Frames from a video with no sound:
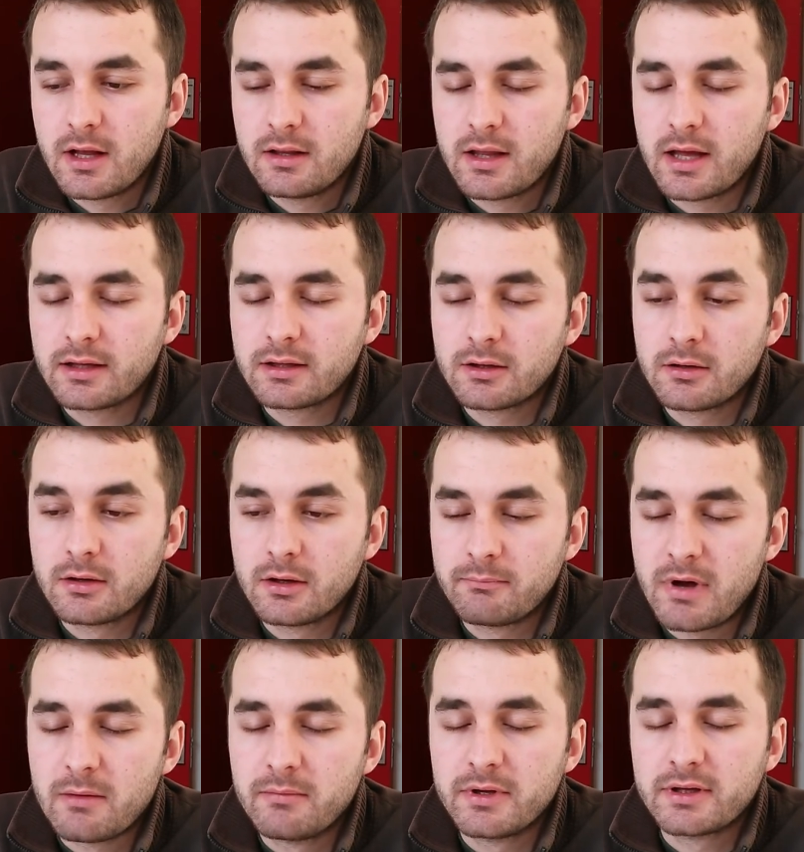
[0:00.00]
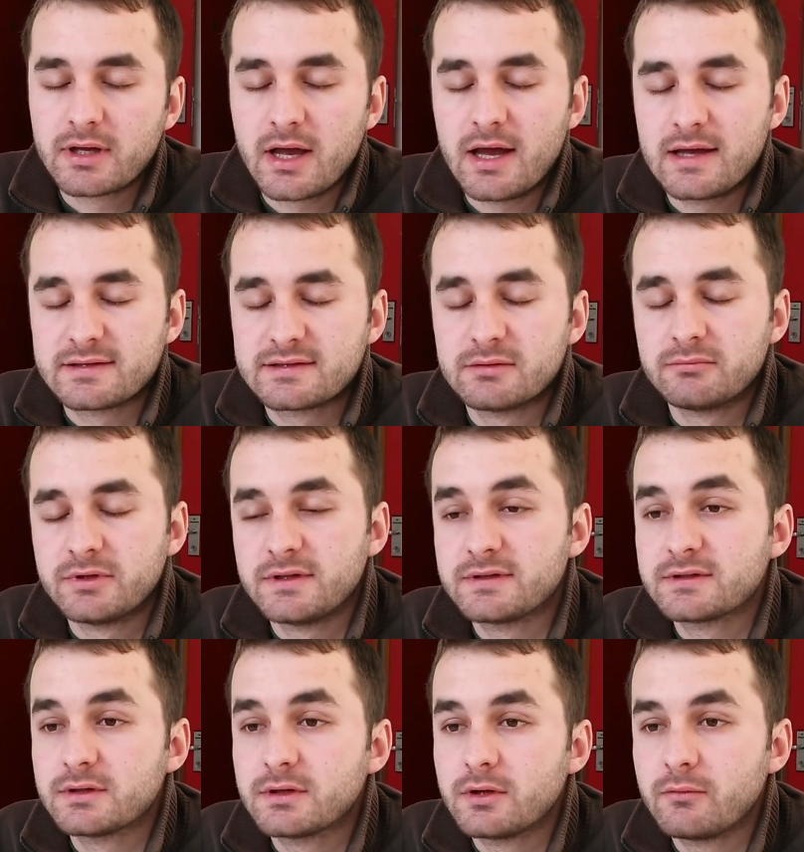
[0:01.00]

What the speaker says: like public assemblies,